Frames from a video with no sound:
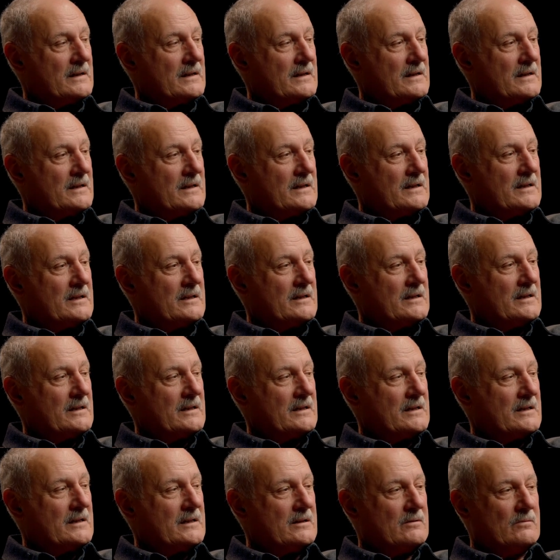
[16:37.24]
he,
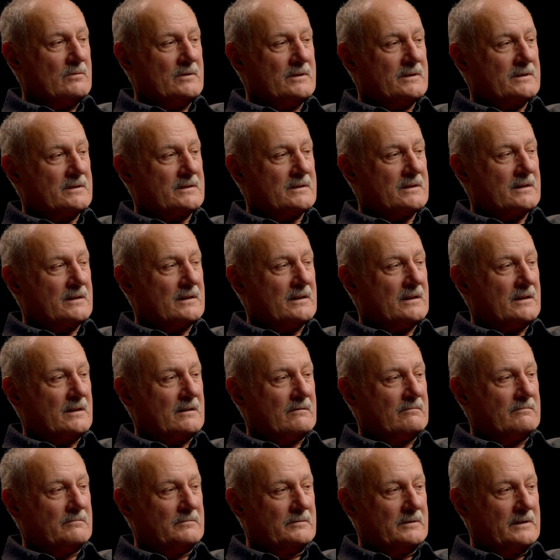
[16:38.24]
he was
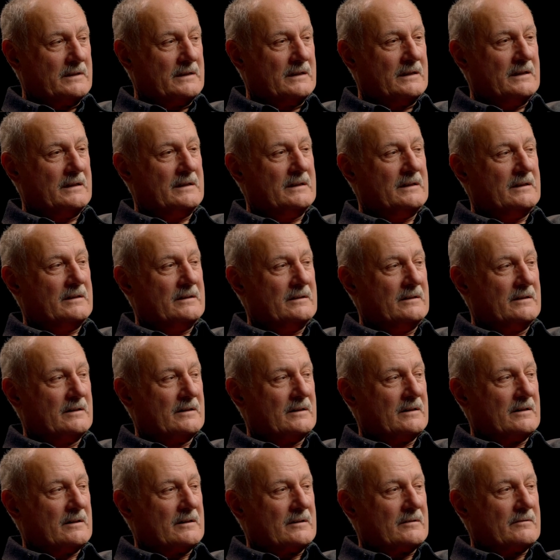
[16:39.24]
a really
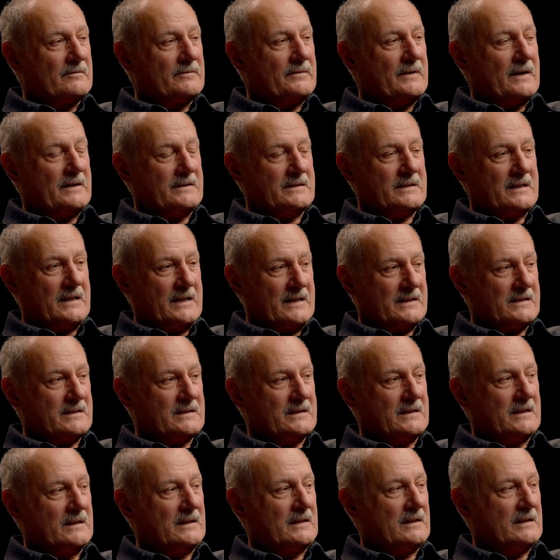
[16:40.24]

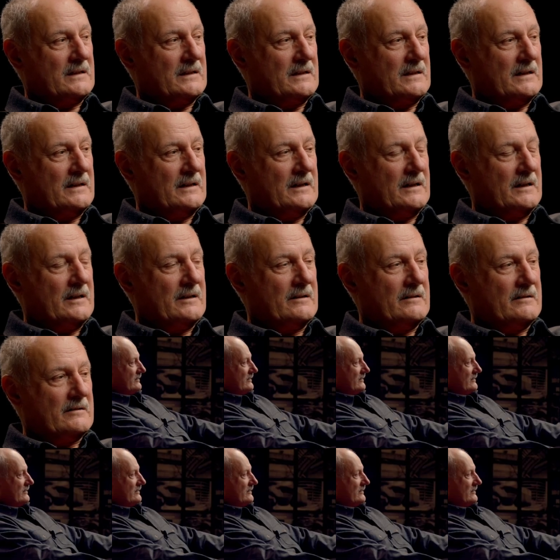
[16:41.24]
fantastic uh,